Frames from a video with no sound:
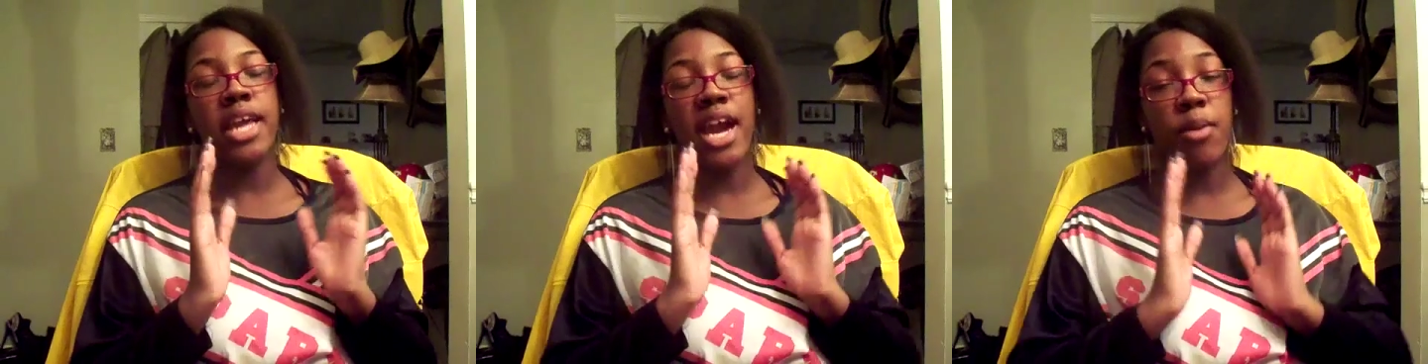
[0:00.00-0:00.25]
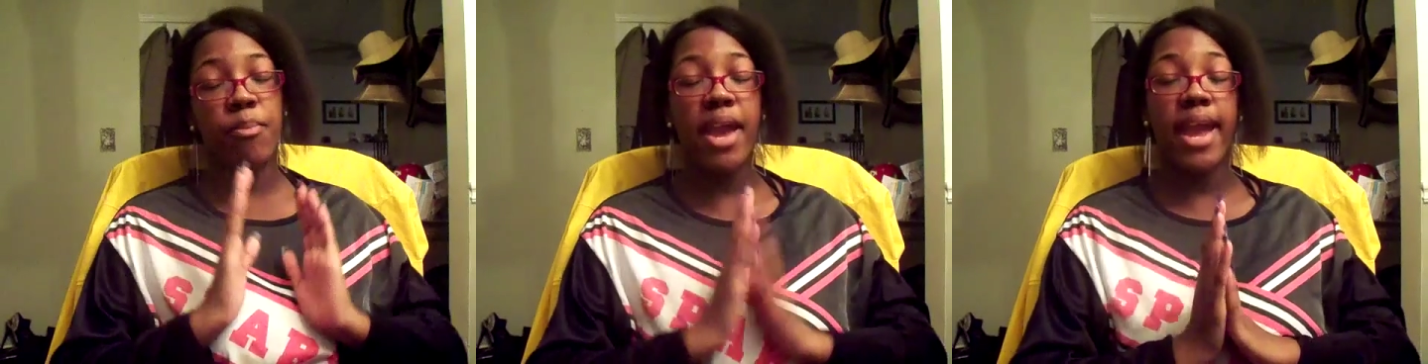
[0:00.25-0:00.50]

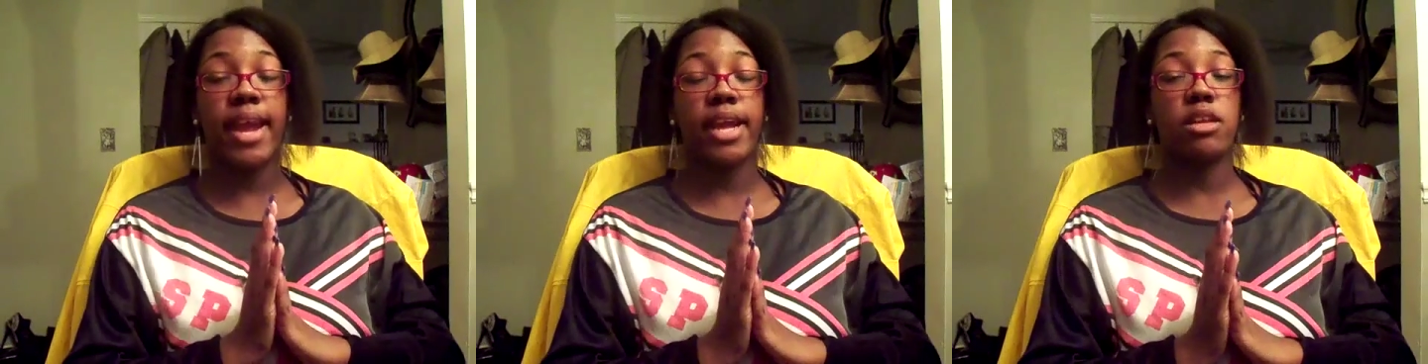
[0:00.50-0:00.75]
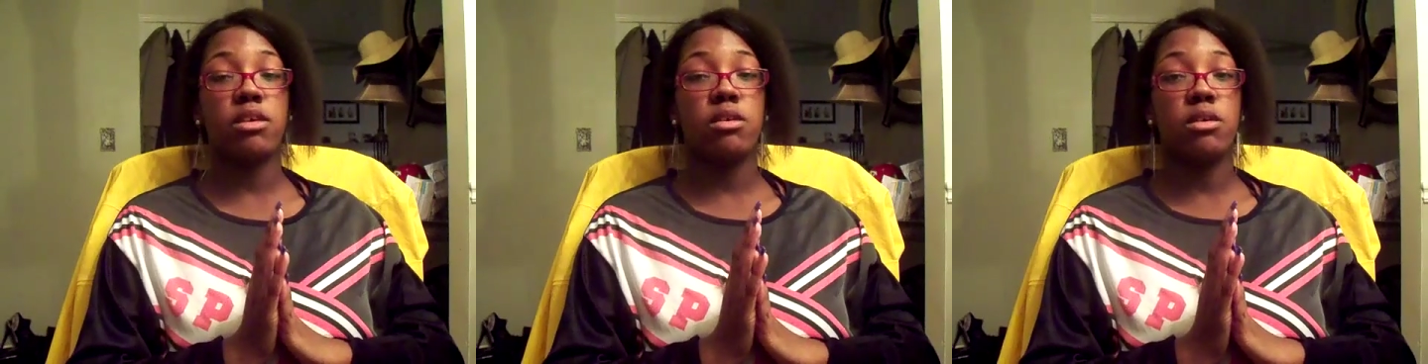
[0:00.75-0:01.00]
down pat
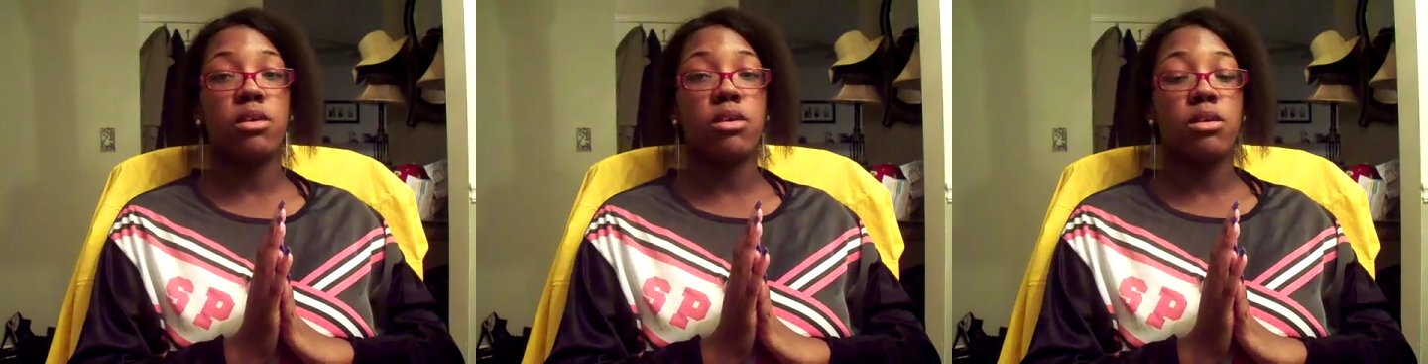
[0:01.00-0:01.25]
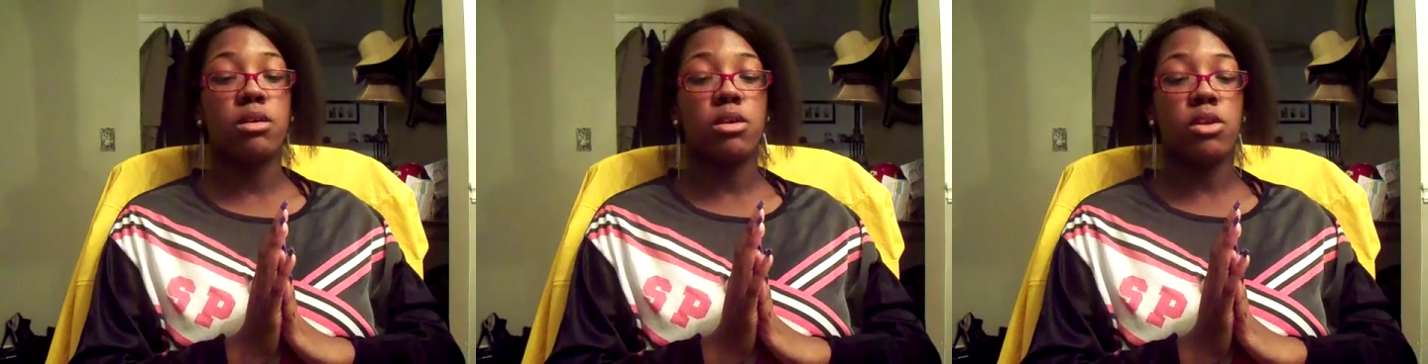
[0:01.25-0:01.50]

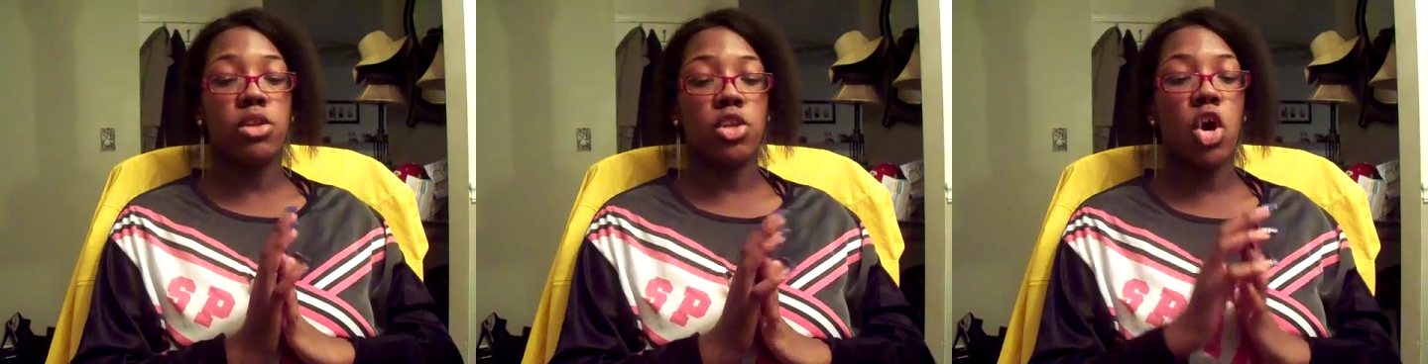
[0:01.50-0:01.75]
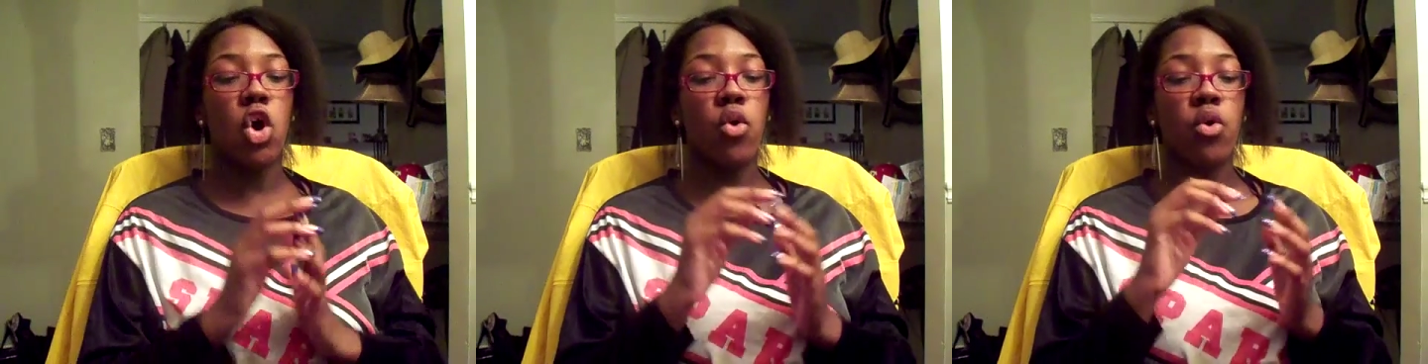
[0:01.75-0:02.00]

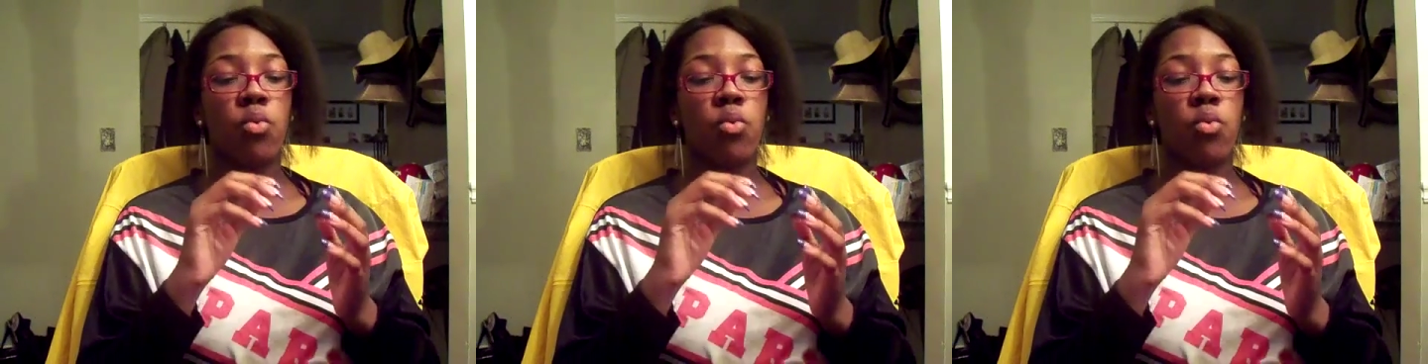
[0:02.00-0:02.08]
know